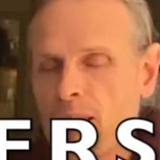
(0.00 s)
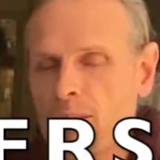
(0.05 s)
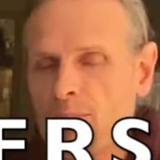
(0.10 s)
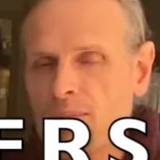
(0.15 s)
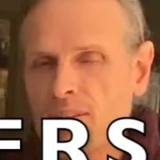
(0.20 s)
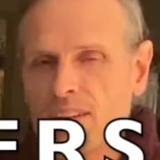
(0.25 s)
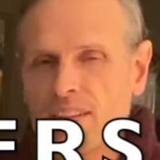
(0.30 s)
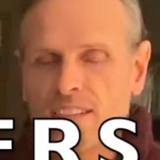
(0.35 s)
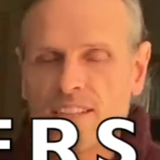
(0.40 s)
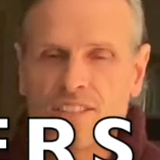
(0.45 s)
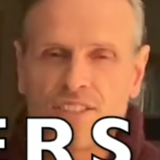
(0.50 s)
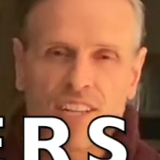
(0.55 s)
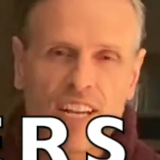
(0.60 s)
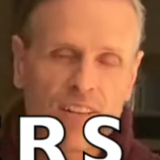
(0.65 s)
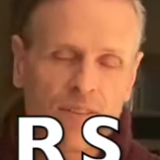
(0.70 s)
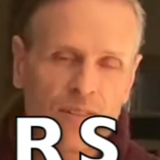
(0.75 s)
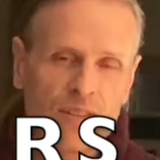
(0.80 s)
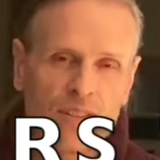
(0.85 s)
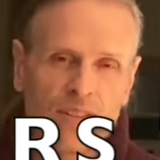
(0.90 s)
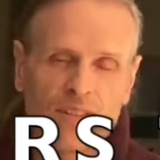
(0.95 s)
but in
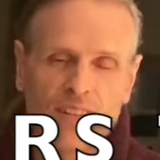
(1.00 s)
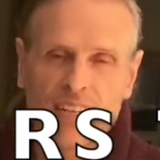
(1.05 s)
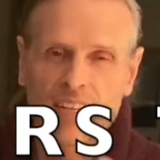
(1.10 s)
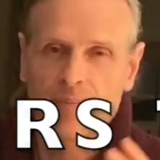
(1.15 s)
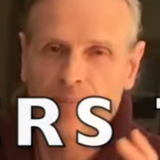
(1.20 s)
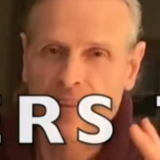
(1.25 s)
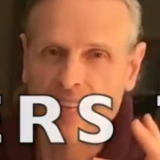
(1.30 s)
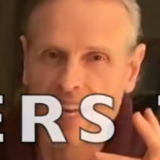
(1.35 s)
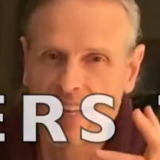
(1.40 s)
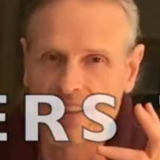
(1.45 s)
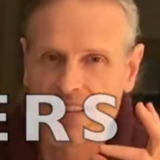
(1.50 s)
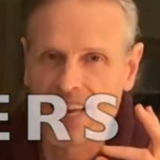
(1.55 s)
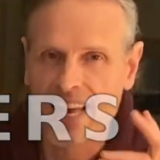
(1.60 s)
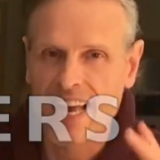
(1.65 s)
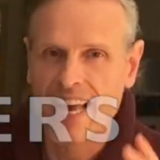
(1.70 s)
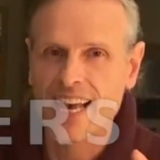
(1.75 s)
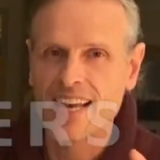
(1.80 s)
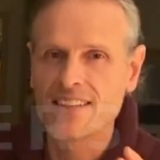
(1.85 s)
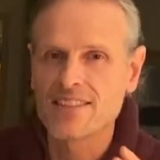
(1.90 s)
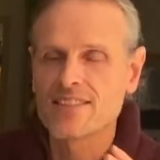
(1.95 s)
general, any plant that
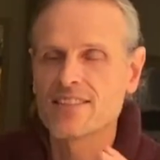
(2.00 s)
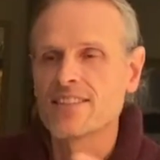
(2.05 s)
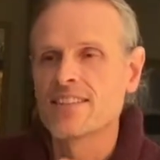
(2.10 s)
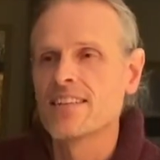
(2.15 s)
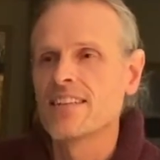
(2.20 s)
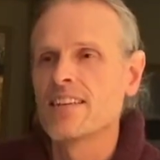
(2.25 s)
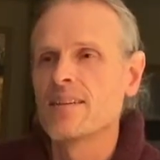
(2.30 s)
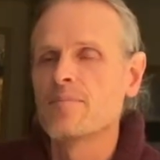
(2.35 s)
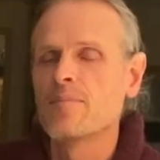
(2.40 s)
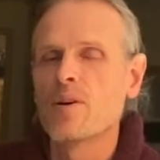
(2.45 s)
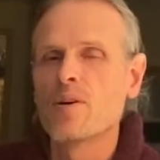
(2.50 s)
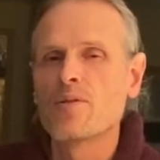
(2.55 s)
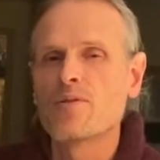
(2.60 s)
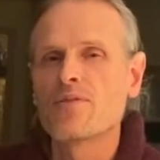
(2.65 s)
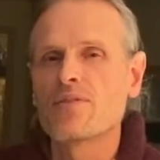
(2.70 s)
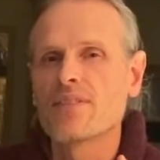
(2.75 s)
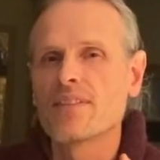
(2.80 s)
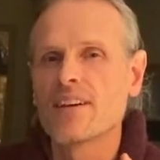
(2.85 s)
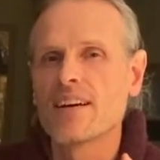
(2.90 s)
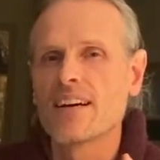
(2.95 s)
has
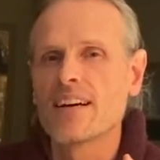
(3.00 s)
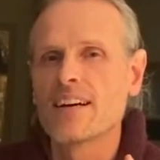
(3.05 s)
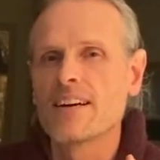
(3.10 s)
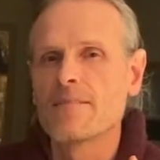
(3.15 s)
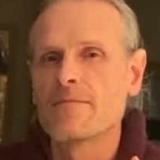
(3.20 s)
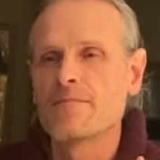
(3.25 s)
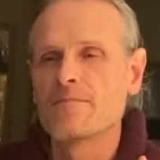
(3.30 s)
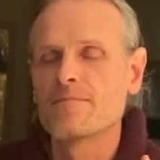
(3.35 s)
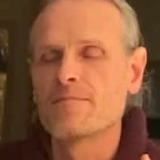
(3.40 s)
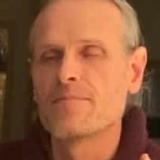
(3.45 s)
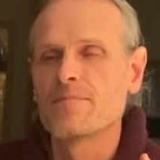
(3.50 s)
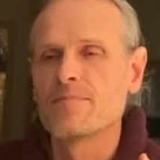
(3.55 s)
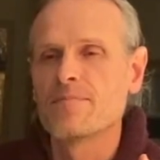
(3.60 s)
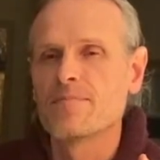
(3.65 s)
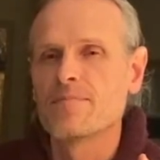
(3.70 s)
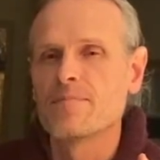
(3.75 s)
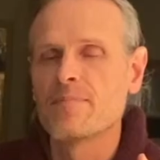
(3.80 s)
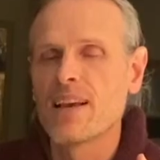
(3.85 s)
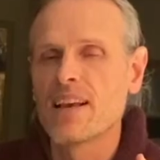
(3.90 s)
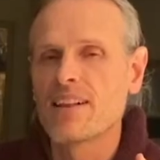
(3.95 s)
both
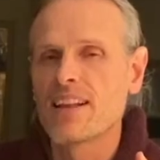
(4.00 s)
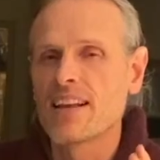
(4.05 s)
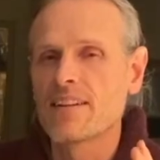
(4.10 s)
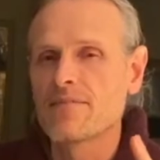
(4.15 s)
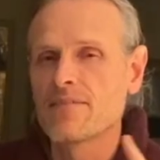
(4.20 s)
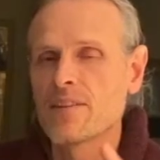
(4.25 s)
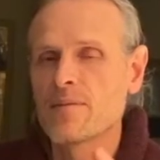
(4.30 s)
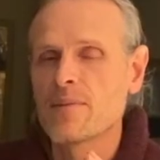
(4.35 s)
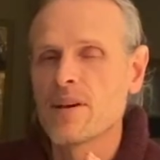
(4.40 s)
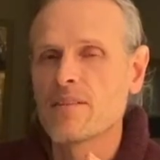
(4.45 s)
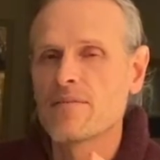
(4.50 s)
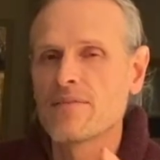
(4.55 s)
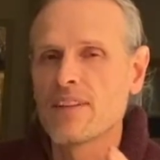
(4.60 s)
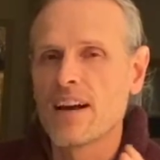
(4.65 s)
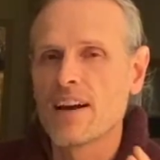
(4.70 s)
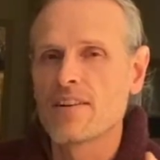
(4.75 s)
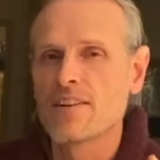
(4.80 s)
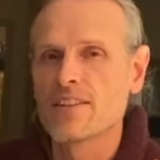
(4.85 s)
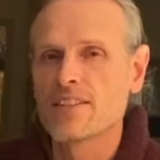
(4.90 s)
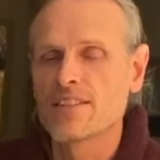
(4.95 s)
male and female
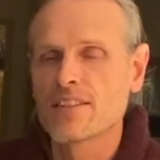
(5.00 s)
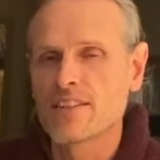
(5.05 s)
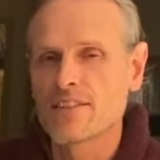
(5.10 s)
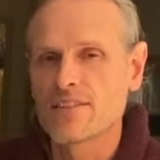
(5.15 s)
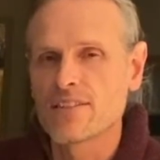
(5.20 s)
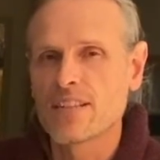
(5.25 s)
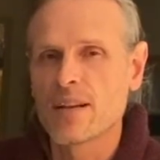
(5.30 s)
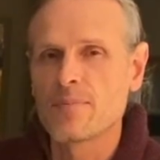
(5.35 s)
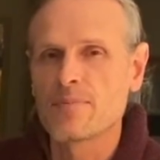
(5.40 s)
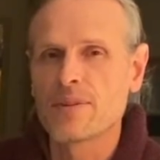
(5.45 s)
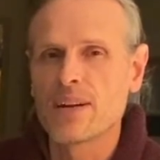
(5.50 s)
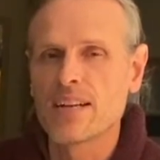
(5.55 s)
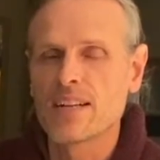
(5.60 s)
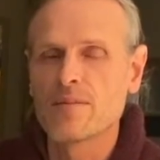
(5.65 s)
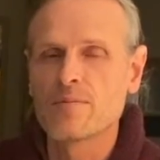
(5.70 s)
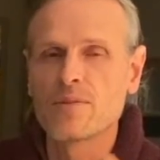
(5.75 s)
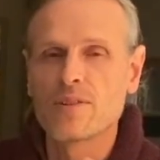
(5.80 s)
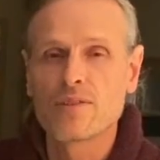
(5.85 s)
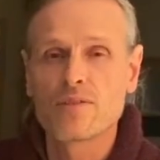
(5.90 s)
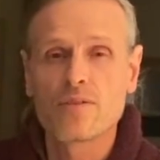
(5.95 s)
flowers that are
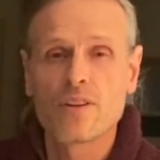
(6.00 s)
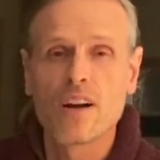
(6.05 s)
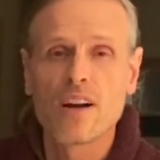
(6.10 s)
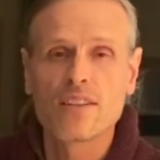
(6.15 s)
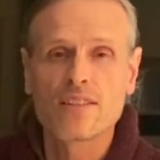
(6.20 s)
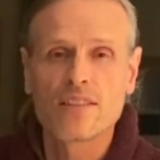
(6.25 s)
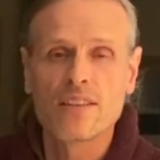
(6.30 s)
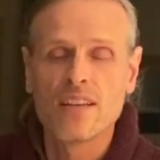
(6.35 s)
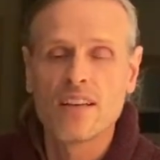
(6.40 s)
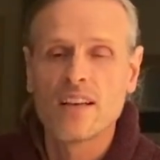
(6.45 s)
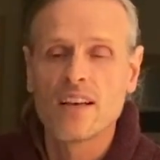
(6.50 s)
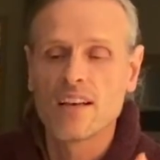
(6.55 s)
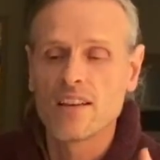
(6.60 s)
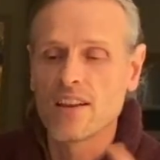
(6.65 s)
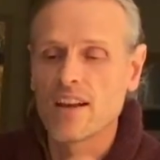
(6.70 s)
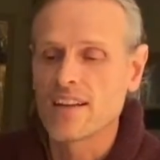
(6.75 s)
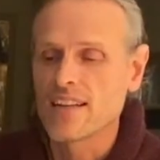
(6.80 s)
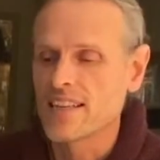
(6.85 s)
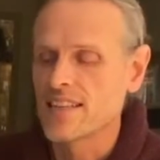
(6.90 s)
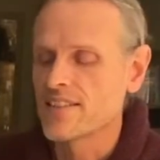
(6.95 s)
separated will cross a
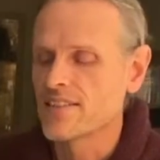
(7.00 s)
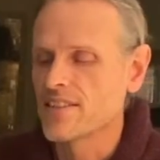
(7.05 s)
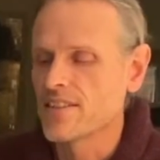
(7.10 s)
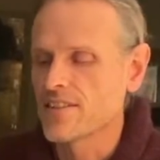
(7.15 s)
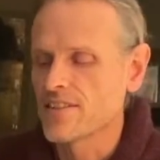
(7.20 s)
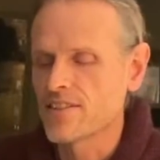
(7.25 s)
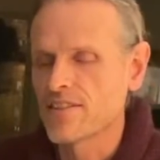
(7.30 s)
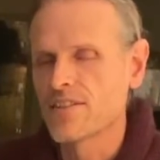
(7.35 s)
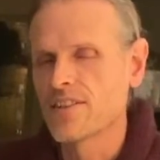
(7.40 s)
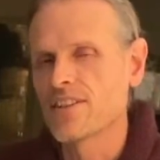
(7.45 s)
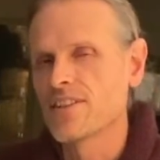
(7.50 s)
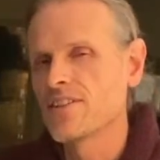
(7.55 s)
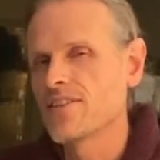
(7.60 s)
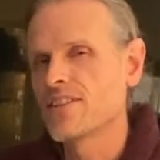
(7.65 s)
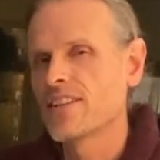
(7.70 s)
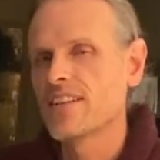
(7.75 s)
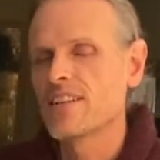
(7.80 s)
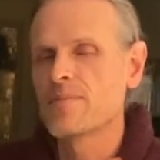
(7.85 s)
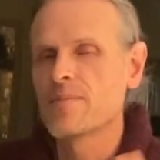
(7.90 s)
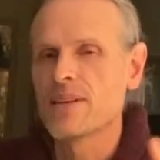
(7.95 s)
lot easier. So you
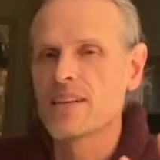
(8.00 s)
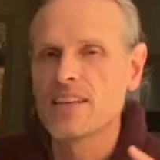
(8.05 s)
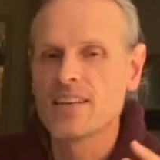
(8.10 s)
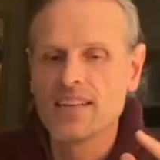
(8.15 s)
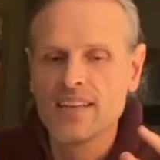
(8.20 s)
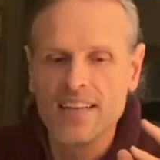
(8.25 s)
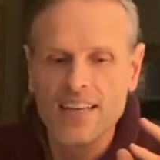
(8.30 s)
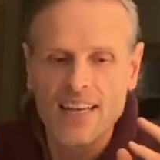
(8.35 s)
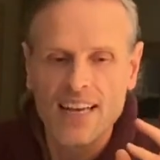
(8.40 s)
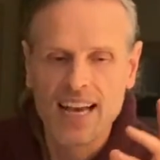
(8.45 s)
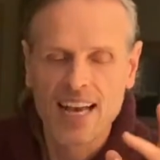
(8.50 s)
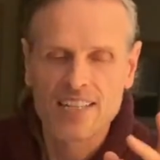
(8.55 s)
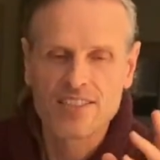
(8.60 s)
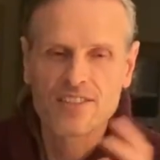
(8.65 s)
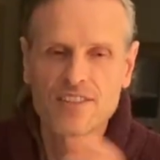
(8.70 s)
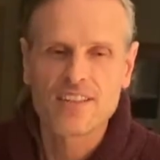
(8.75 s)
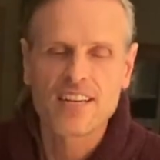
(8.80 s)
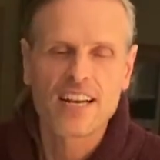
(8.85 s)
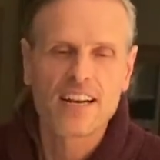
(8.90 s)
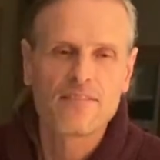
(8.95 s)
do need to be
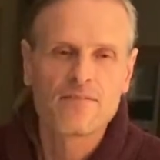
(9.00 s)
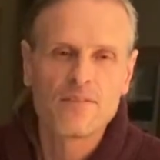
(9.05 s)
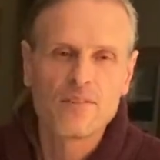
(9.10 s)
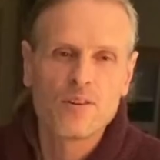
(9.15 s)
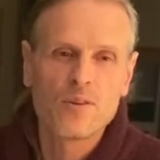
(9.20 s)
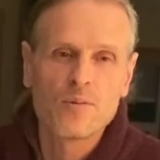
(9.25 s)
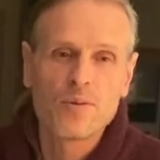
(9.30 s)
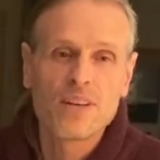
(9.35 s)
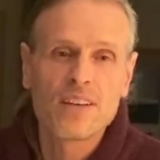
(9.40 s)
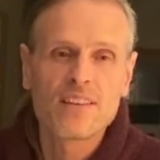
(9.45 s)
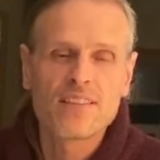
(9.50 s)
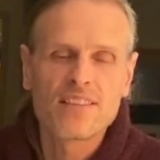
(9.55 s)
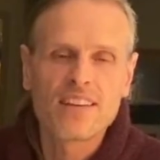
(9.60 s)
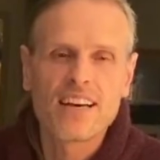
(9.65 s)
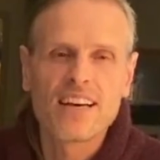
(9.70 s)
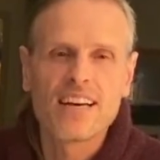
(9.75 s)
extra careful with